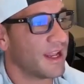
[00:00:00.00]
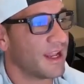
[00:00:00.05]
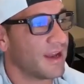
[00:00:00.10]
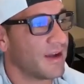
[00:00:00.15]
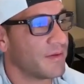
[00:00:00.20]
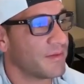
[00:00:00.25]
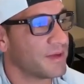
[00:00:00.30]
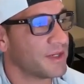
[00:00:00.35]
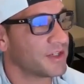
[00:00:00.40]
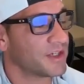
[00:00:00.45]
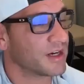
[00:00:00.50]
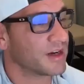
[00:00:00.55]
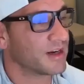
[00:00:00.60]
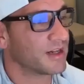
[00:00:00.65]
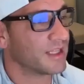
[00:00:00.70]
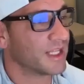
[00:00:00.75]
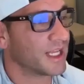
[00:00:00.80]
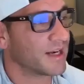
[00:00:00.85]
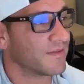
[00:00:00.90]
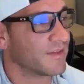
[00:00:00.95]
I'm going to be sharing a
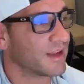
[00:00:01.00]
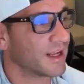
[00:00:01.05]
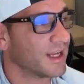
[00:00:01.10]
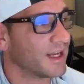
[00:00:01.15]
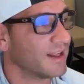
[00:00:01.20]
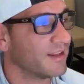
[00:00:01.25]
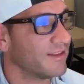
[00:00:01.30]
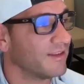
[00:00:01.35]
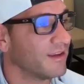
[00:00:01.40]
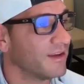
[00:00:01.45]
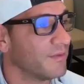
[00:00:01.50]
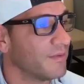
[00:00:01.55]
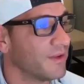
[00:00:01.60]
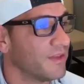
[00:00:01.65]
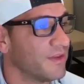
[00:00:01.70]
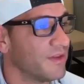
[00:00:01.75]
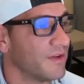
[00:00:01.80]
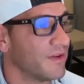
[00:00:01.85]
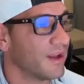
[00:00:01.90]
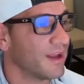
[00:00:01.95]
lot of the content
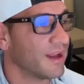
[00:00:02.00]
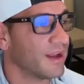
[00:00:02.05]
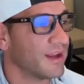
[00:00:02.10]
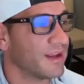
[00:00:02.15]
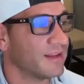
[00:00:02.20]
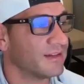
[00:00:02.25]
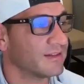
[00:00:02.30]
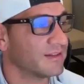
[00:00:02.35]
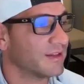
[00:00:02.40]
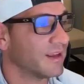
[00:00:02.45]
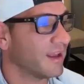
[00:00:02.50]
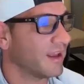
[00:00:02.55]
with you guys.